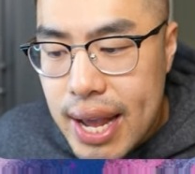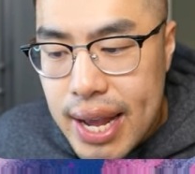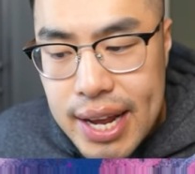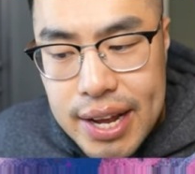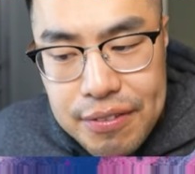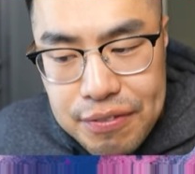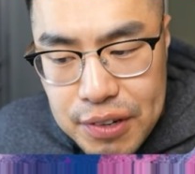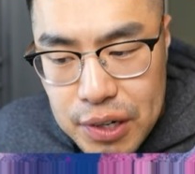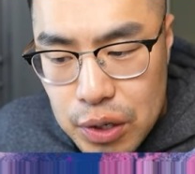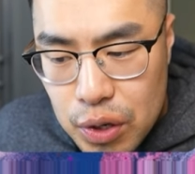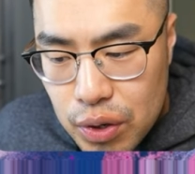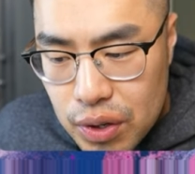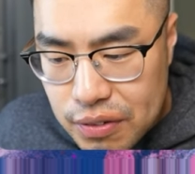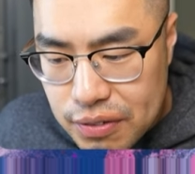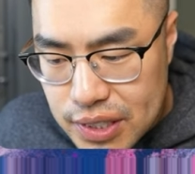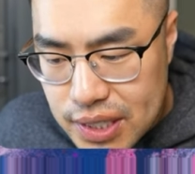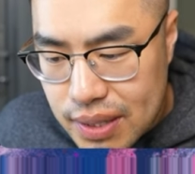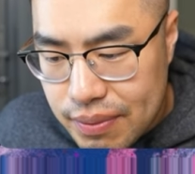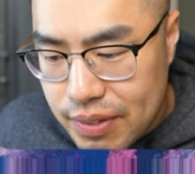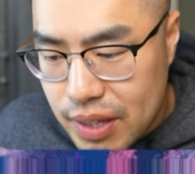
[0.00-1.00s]
If they're going
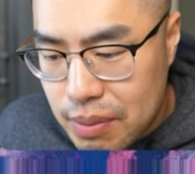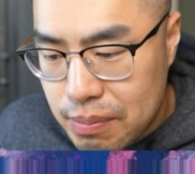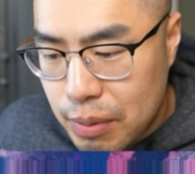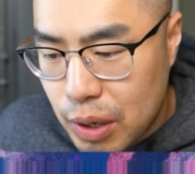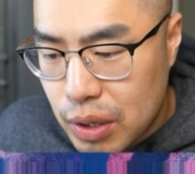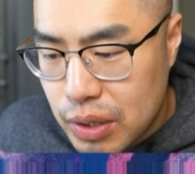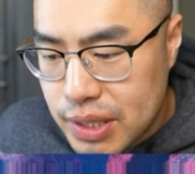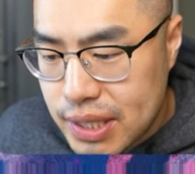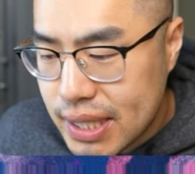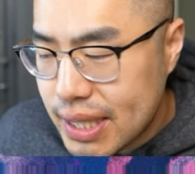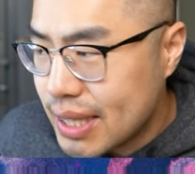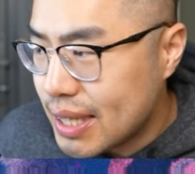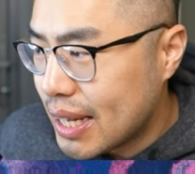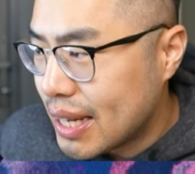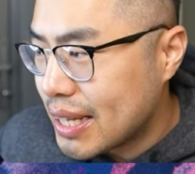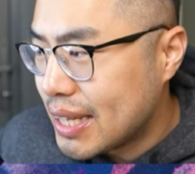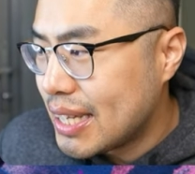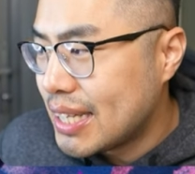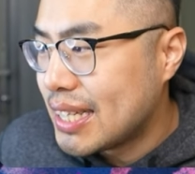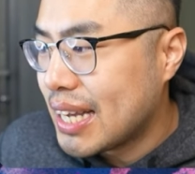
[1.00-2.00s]
for something ballsy,
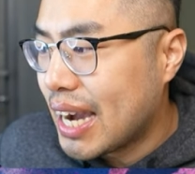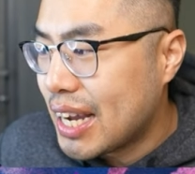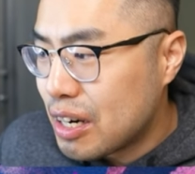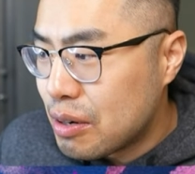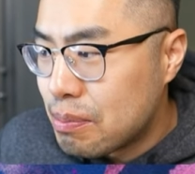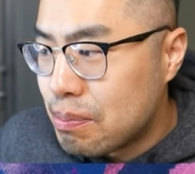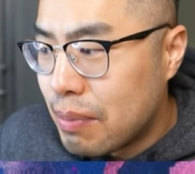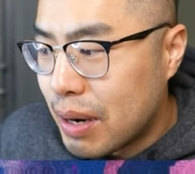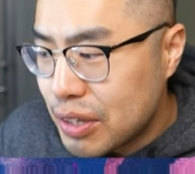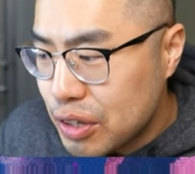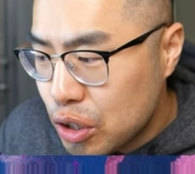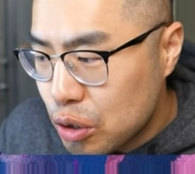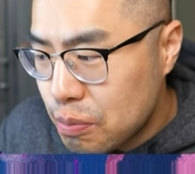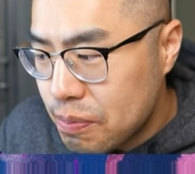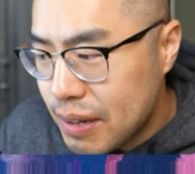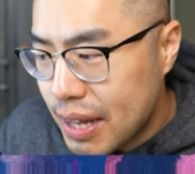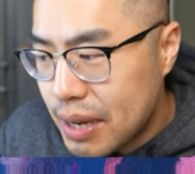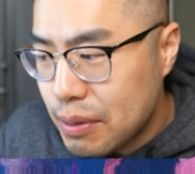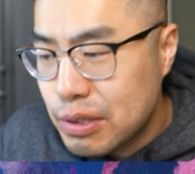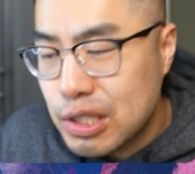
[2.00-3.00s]
like the Dynamundo
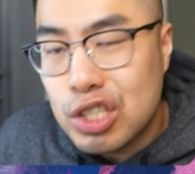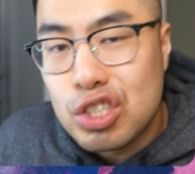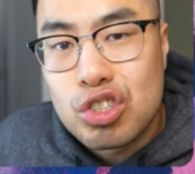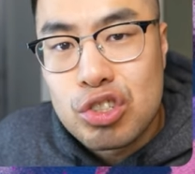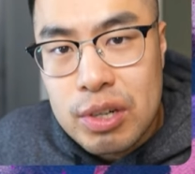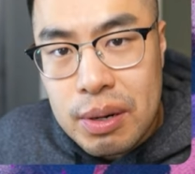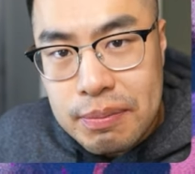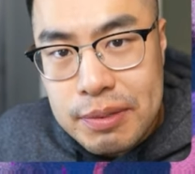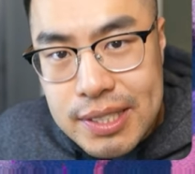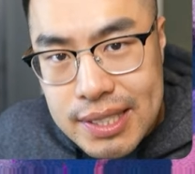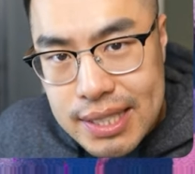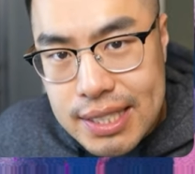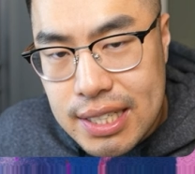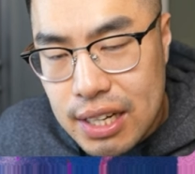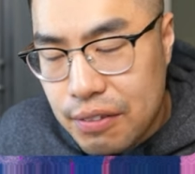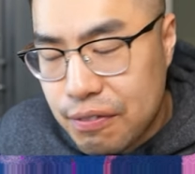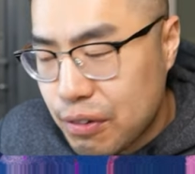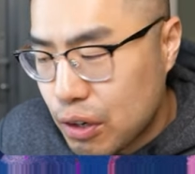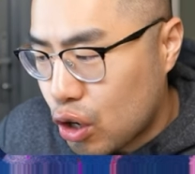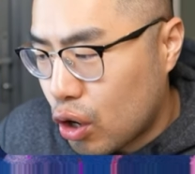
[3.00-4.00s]
play, which tributes
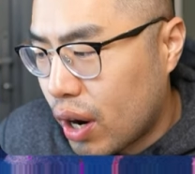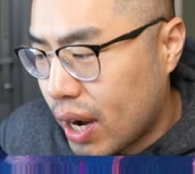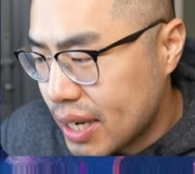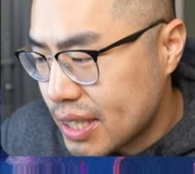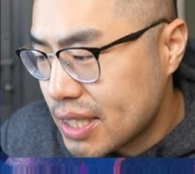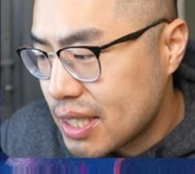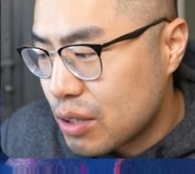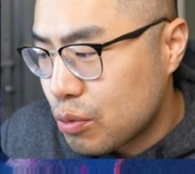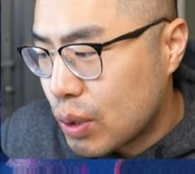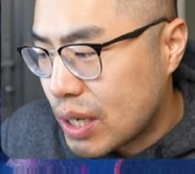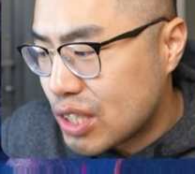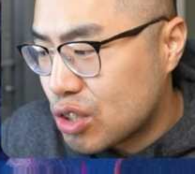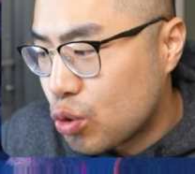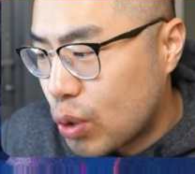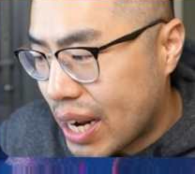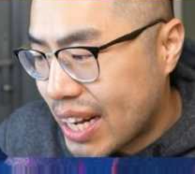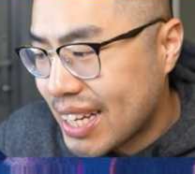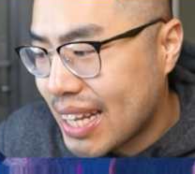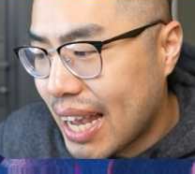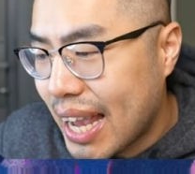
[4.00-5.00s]
itself for cost to
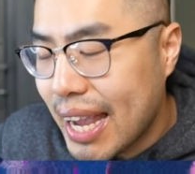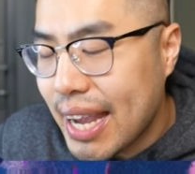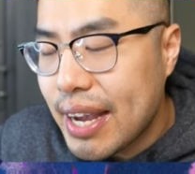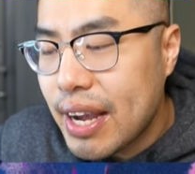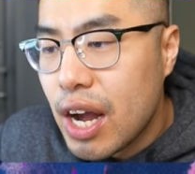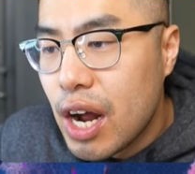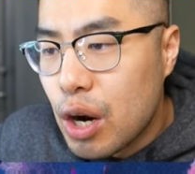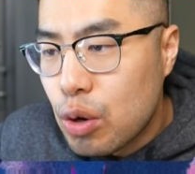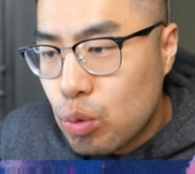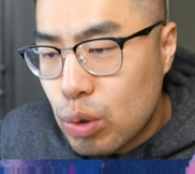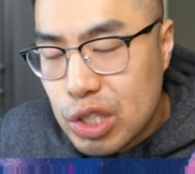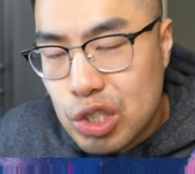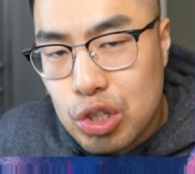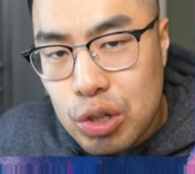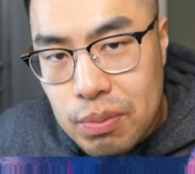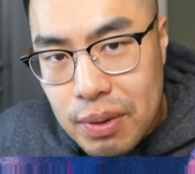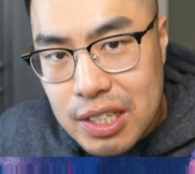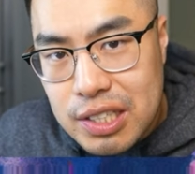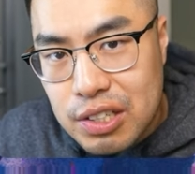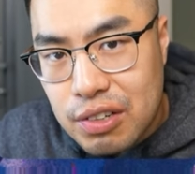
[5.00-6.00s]
resurrect a ritual
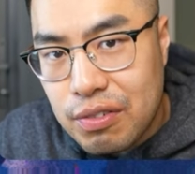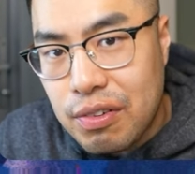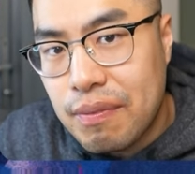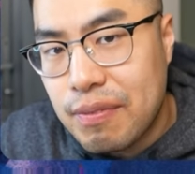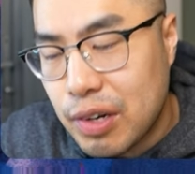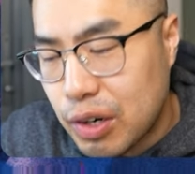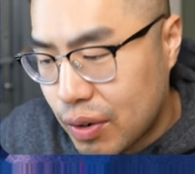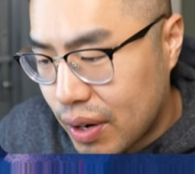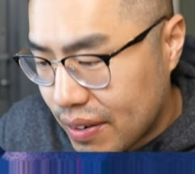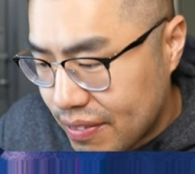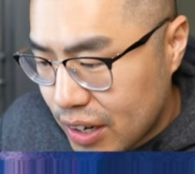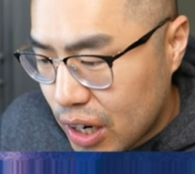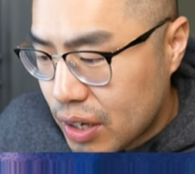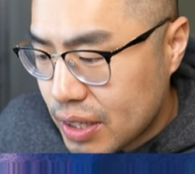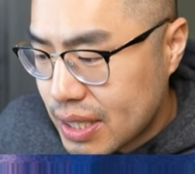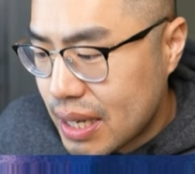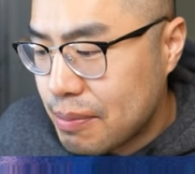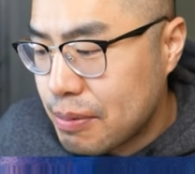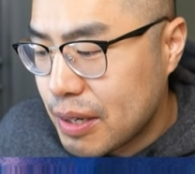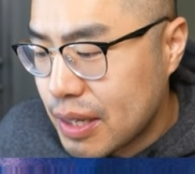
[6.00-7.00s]
monster from their
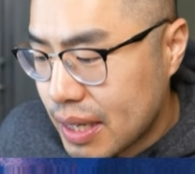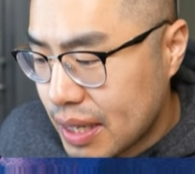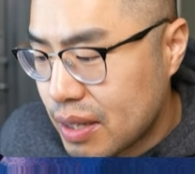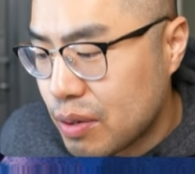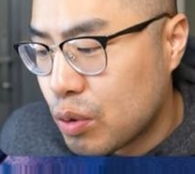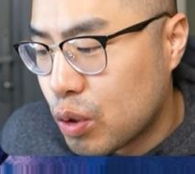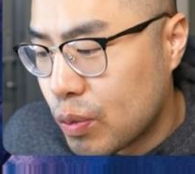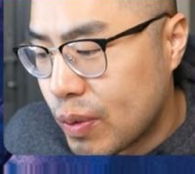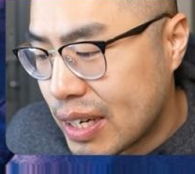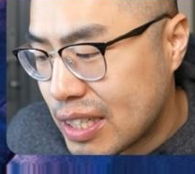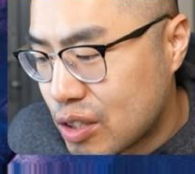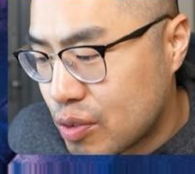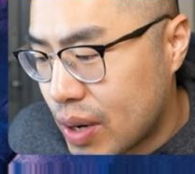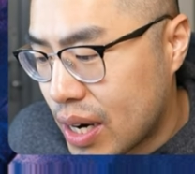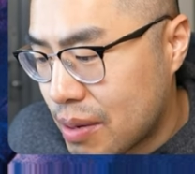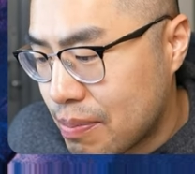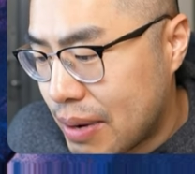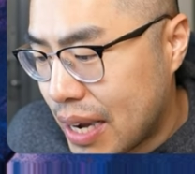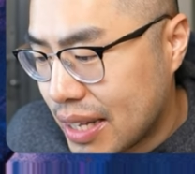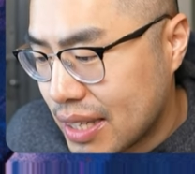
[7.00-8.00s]
graveyard, typically they would
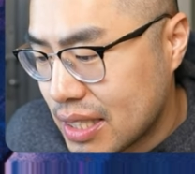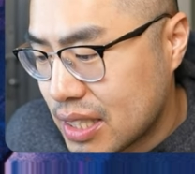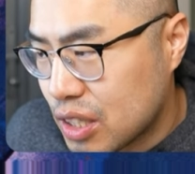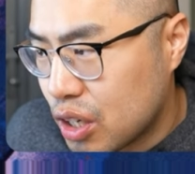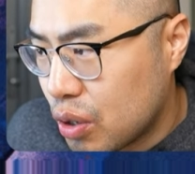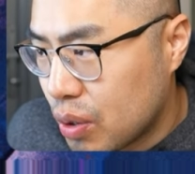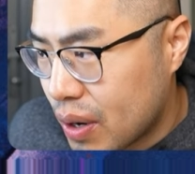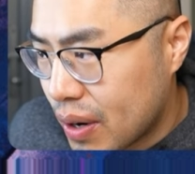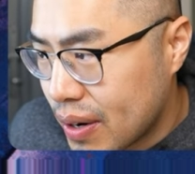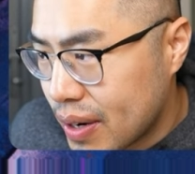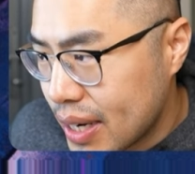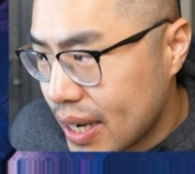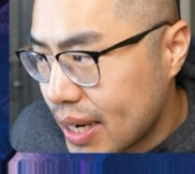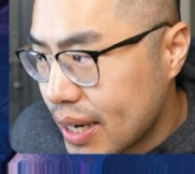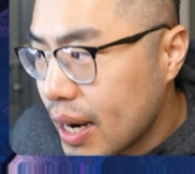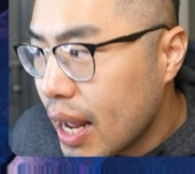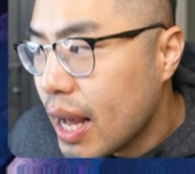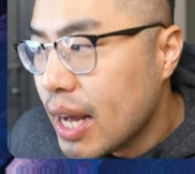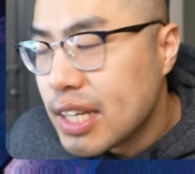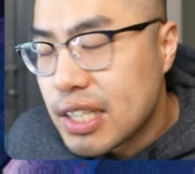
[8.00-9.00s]
resurrect back a Skull Guardian.